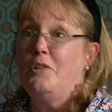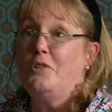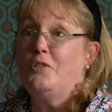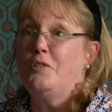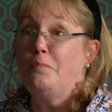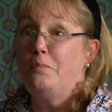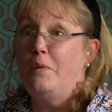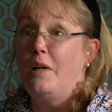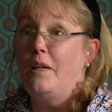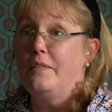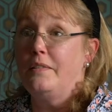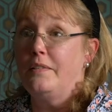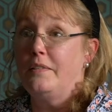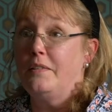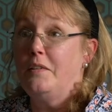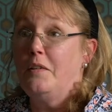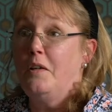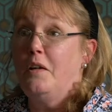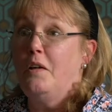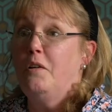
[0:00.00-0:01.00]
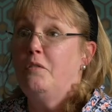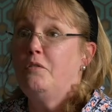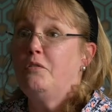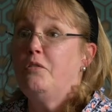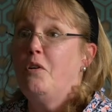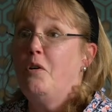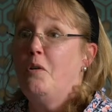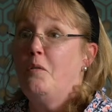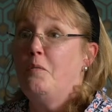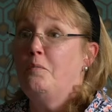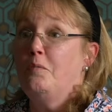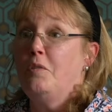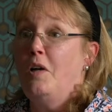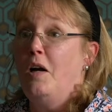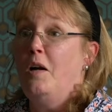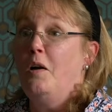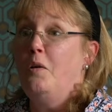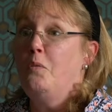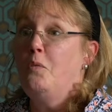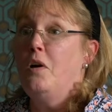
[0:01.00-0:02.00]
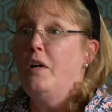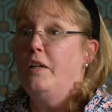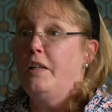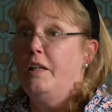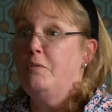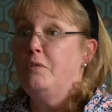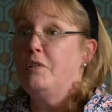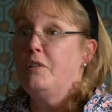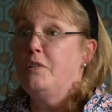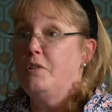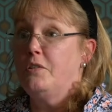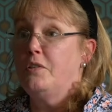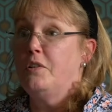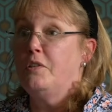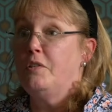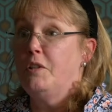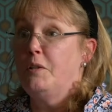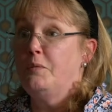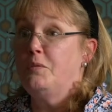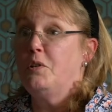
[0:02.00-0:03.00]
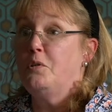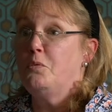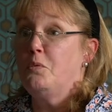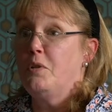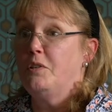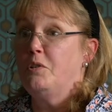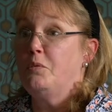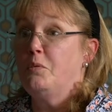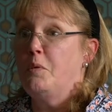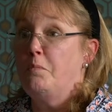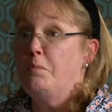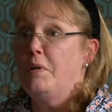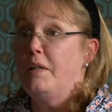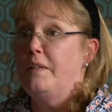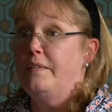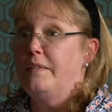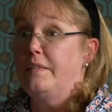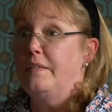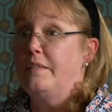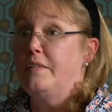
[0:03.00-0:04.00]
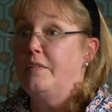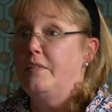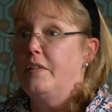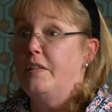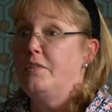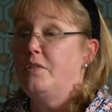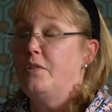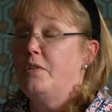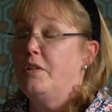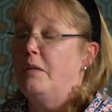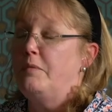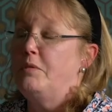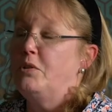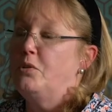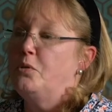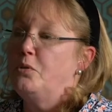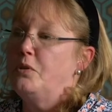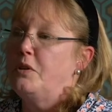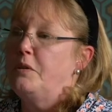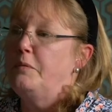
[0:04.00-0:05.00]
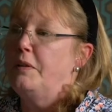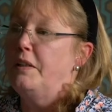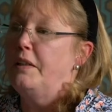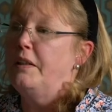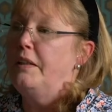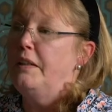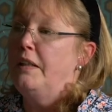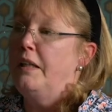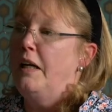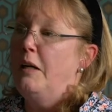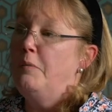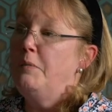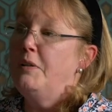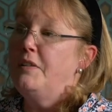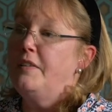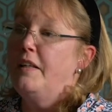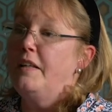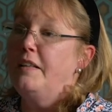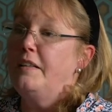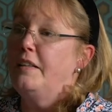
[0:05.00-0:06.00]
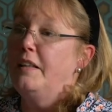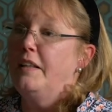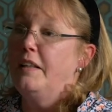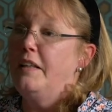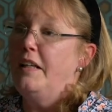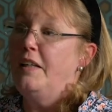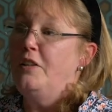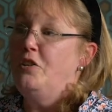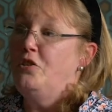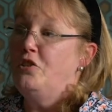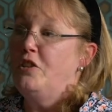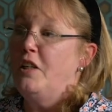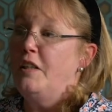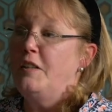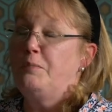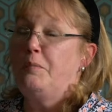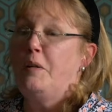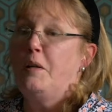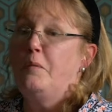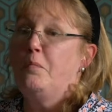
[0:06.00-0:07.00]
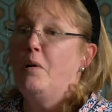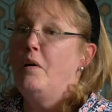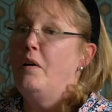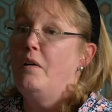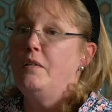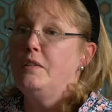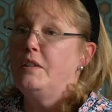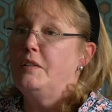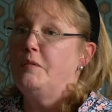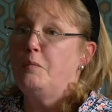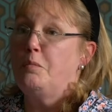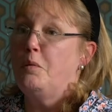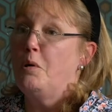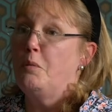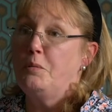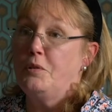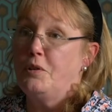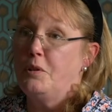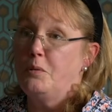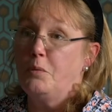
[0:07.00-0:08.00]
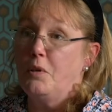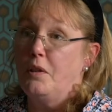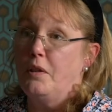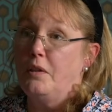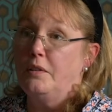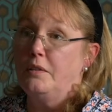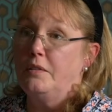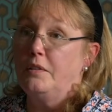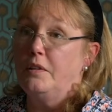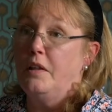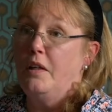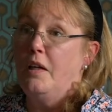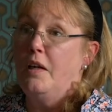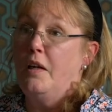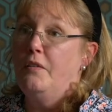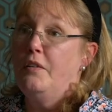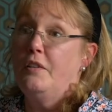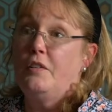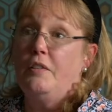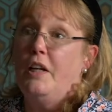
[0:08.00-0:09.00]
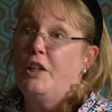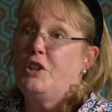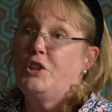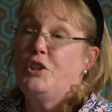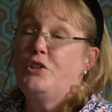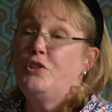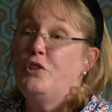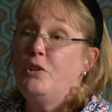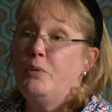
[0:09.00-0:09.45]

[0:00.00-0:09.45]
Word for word: a lot of buzz from uh, working with a lot of the groups on a one-to-one basis because they do come and talk to me. But secondly, it's just being part of a property world that are actually